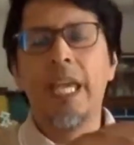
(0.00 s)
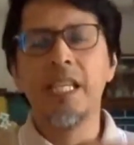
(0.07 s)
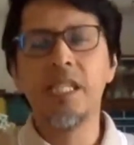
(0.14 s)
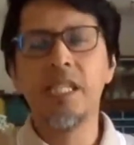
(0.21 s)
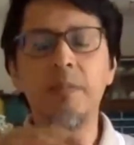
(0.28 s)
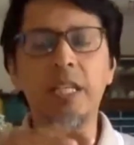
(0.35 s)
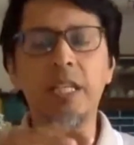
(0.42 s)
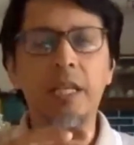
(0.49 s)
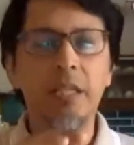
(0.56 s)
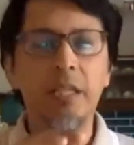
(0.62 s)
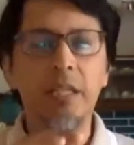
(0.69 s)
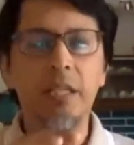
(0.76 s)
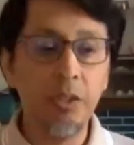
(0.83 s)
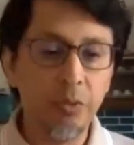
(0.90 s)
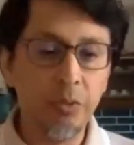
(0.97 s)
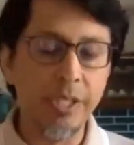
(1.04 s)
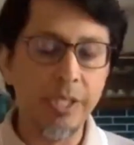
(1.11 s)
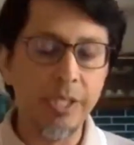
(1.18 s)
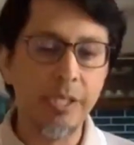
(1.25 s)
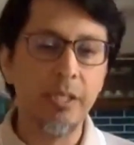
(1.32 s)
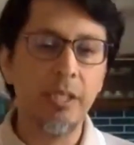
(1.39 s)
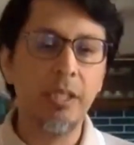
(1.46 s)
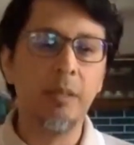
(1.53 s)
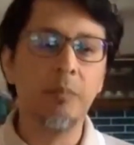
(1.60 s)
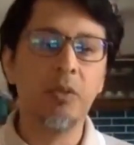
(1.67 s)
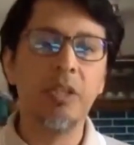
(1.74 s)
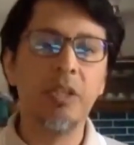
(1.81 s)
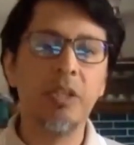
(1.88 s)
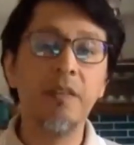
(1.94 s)
assimilate nutrients in a
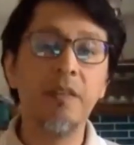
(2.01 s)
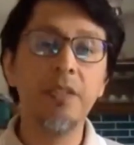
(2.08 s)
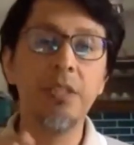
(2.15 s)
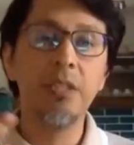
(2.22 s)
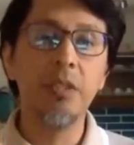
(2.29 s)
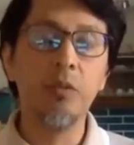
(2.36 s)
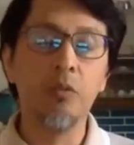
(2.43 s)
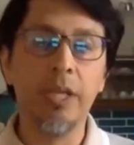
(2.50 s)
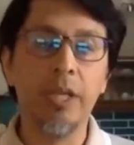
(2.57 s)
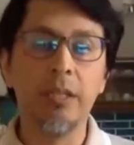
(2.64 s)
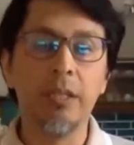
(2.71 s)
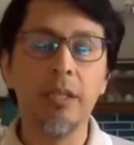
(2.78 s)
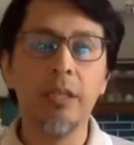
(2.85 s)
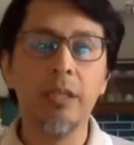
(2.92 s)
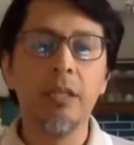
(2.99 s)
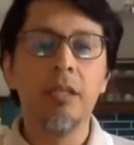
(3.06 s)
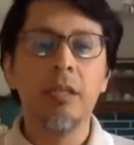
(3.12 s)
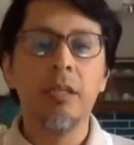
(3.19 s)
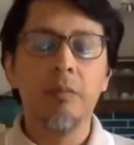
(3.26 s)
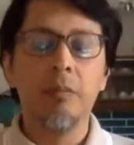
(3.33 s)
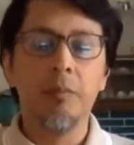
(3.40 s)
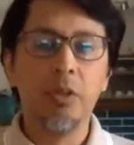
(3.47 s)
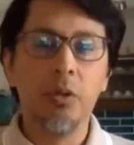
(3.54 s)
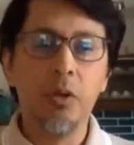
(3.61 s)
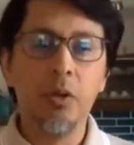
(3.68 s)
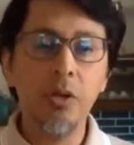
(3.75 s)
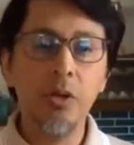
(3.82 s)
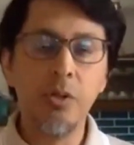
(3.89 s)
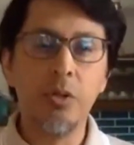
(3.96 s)
more efficient way, but
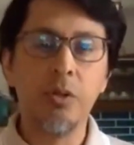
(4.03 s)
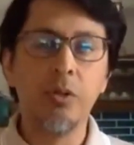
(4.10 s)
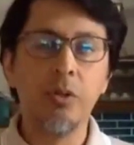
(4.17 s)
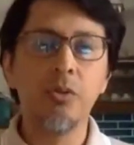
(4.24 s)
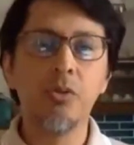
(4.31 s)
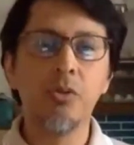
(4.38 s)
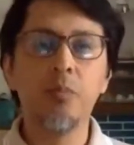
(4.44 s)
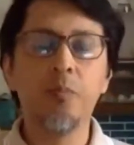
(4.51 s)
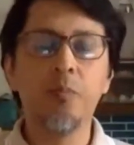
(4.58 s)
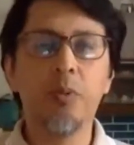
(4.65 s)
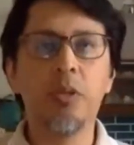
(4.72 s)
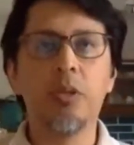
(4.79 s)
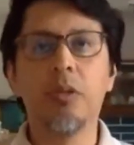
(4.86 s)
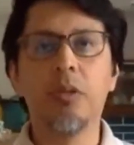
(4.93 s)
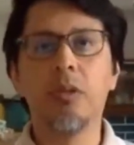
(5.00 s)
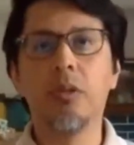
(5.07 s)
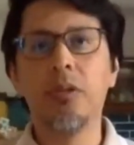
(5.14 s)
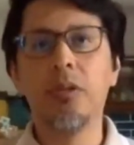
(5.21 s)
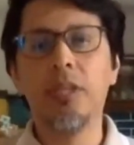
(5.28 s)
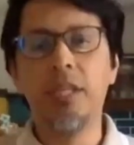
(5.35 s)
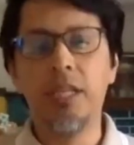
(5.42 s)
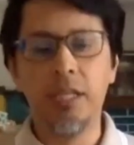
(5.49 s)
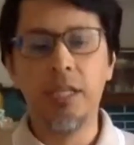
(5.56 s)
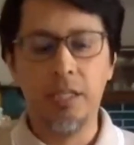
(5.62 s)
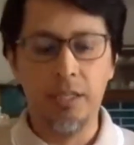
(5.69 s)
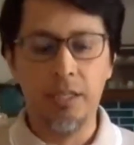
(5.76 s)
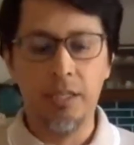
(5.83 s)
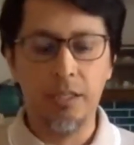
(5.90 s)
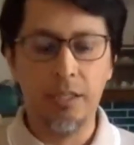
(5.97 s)
also support all
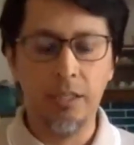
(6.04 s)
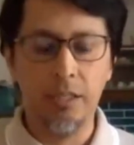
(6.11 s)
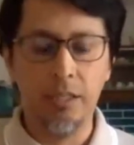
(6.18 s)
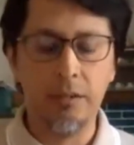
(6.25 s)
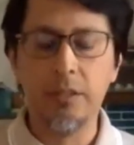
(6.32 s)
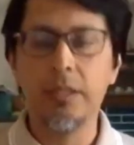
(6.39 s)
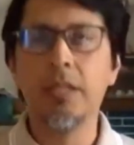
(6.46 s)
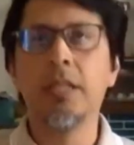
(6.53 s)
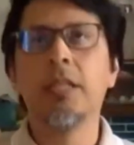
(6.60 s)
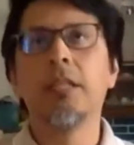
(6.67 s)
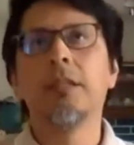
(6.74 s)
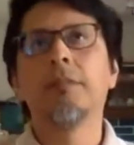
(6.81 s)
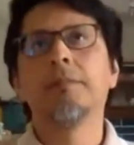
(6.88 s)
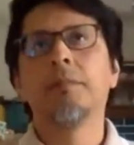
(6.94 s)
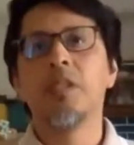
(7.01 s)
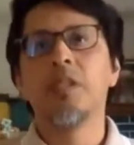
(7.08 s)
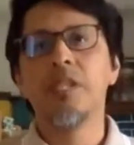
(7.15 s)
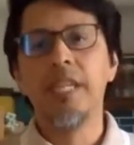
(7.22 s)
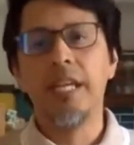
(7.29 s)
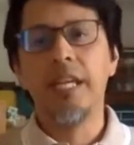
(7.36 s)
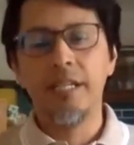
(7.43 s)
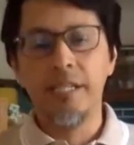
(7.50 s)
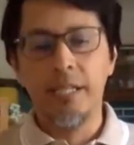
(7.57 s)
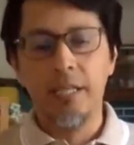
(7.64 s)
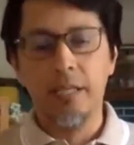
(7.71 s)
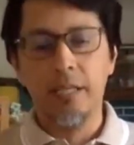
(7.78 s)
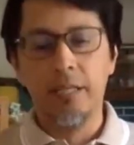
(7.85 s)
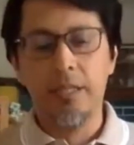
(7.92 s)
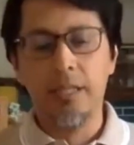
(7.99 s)
the
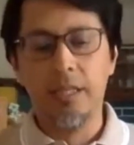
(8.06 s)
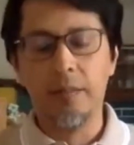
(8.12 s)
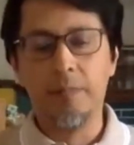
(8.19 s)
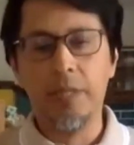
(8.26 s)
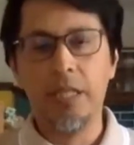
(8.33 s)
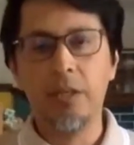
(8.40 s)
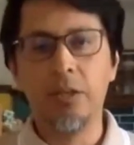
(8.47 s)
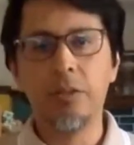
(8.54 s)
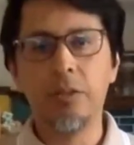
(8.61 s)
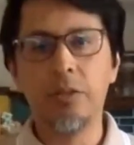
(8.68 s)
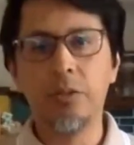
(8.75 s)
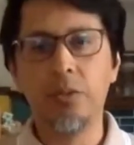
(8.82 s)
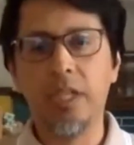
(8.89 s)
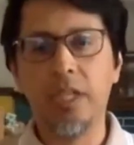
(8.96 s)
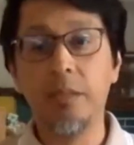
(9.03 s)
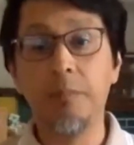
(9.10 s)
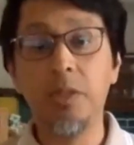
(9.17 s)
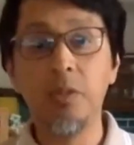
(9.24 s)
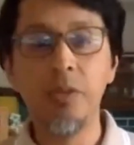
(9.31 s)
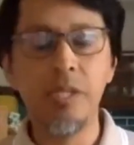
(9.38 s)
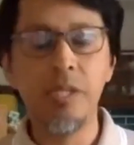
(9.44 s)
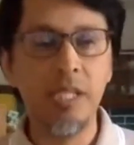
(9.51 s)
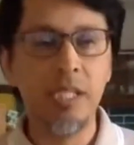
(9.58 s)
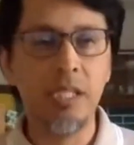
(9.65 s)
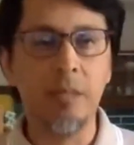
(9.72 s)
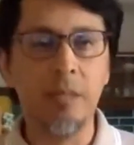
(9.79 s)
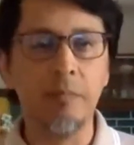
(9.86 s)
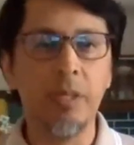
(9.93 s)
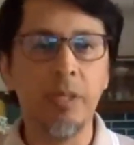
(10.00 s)
cells that belong to the immune
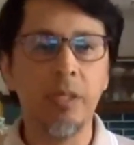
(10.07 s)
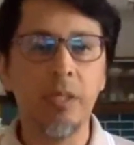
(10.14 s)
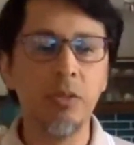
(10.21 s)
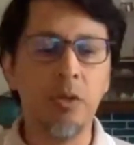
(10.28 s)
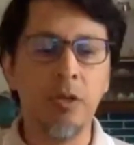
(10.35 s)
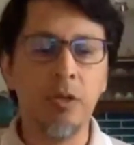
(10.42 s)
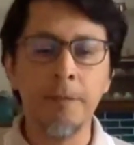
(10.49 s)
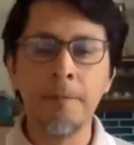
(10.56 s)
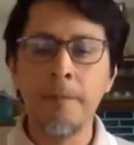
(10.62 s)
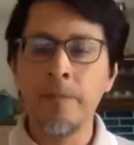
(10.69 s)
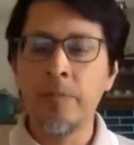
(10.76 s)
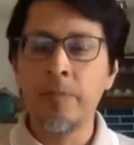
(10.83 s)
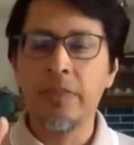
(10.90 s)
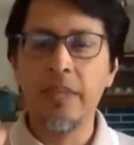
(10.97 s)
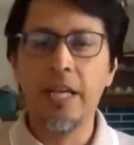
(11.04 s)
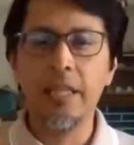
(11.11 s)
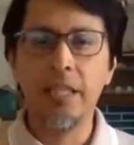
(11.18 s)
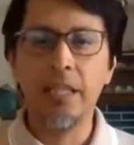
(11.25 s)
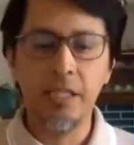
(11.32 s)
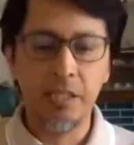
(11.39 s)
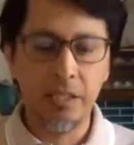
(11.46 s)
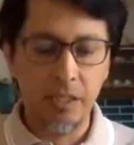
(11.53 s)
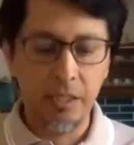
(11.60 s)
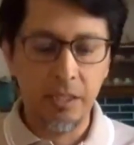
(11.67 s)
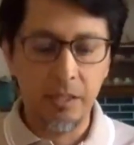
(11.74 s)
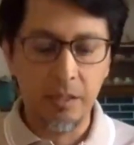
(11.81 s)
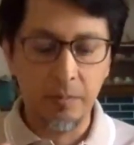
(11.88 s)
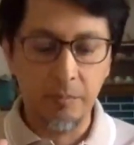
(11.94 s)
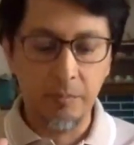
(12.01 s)
system. So that is
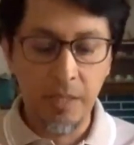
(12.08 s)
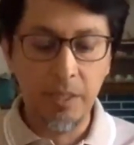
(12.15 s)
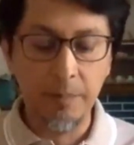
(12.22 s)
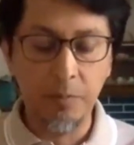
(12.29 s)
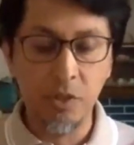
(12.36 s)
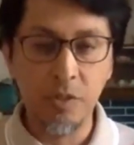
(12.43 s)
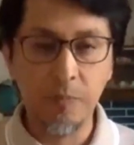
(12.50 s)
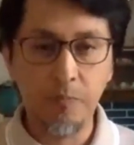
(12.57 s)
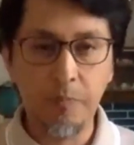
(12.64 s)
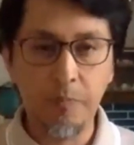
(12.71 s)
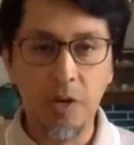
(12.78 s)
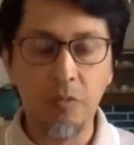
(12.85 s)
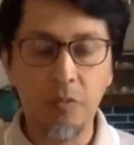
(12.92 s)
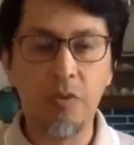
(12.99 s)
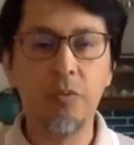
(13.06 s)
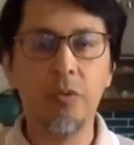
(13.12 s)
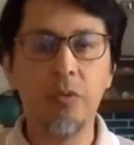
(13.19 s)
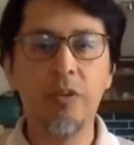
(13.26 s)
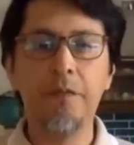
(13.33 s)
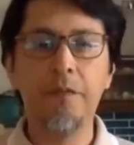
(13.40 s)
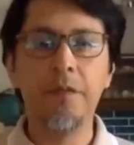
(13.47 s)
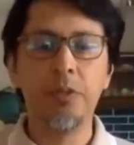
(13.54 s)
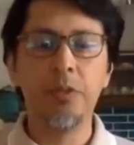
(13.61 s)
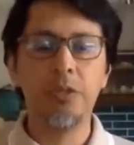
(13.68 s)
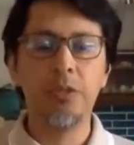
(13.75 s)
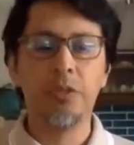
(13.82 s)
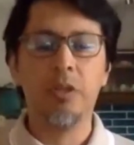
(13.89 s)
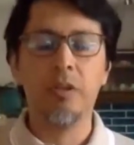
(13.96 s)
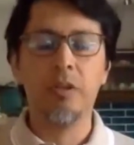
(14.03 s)
maybe the most powerful
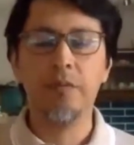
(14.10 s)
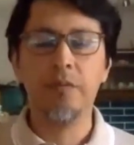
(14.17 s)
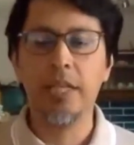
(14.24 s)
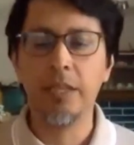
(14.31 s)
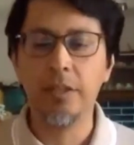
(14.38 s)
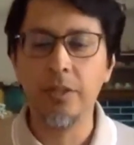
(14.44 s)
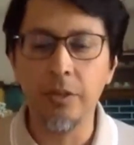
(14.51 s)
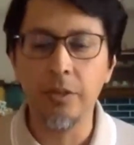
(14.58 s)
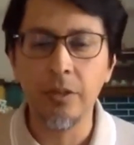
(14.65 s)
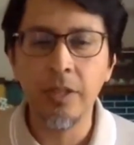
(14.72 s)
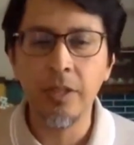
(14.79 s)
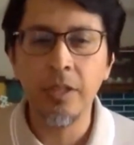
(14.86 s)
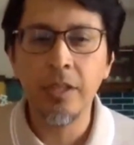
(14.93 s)
feature of natto.